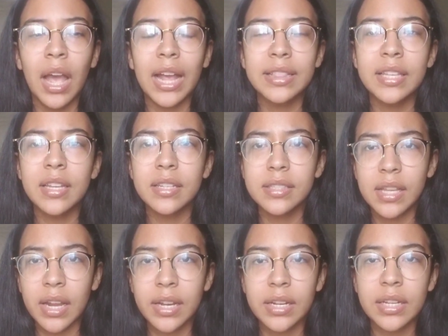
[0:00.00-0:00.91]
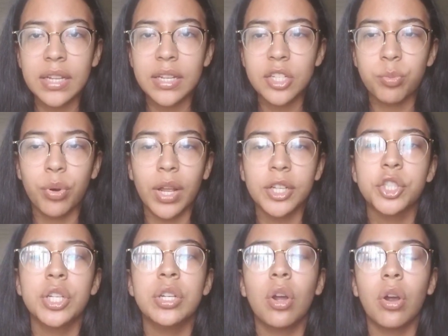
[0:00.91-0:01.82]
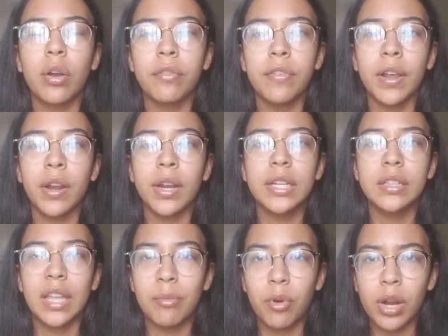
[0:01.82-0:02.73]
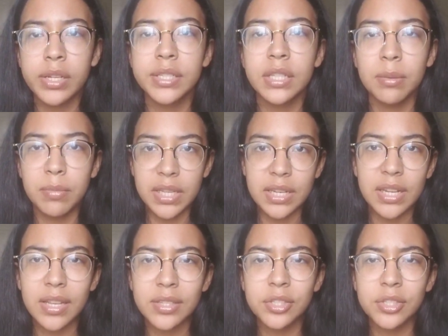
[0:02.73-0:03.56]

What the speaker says: I think anxiety and depression are very glamorized in the media.